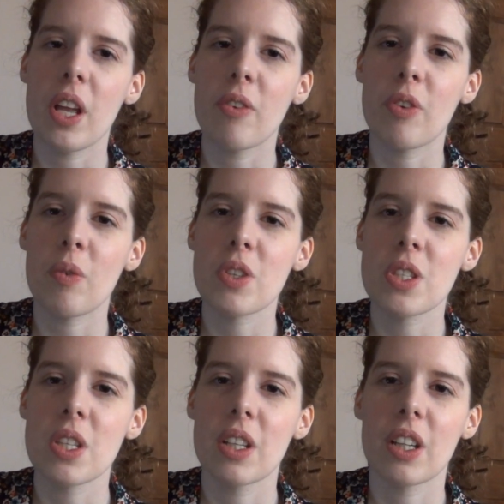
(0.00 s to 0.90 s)
if it
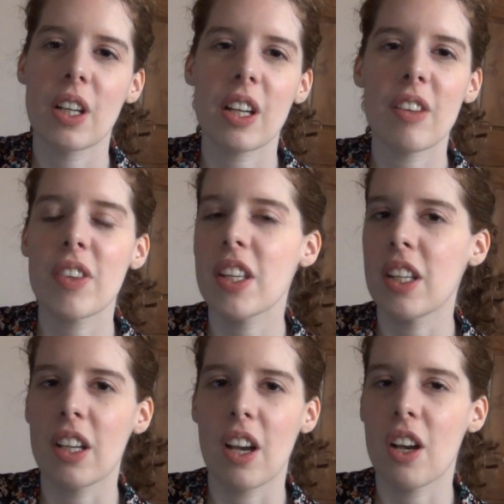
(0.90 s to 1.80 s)
was gonna
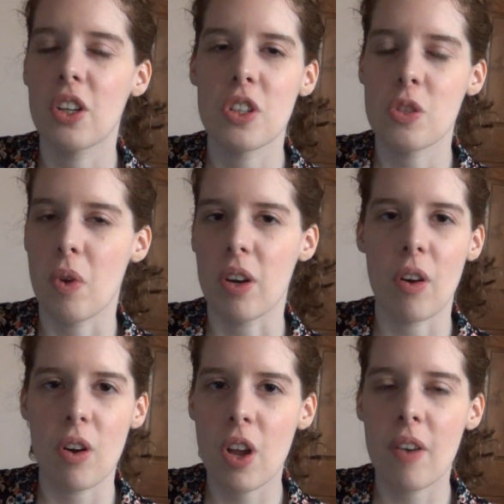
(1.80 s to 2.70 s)
be a good
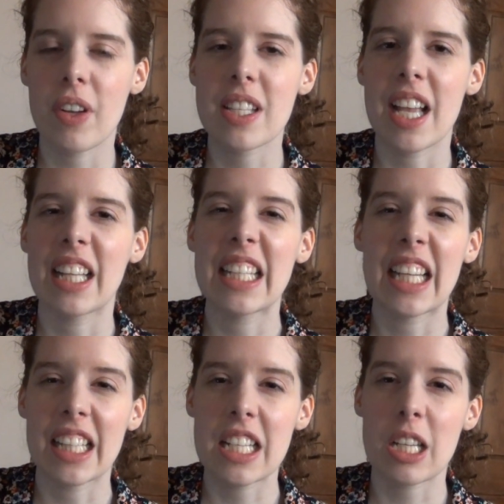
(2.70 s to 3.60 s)
sweater or not because I had
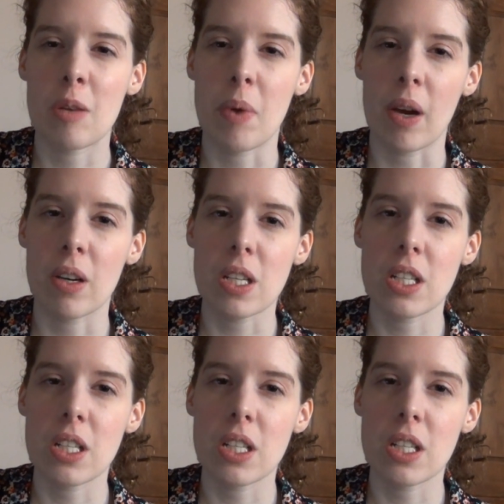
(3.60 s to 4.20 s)
nothing to compare it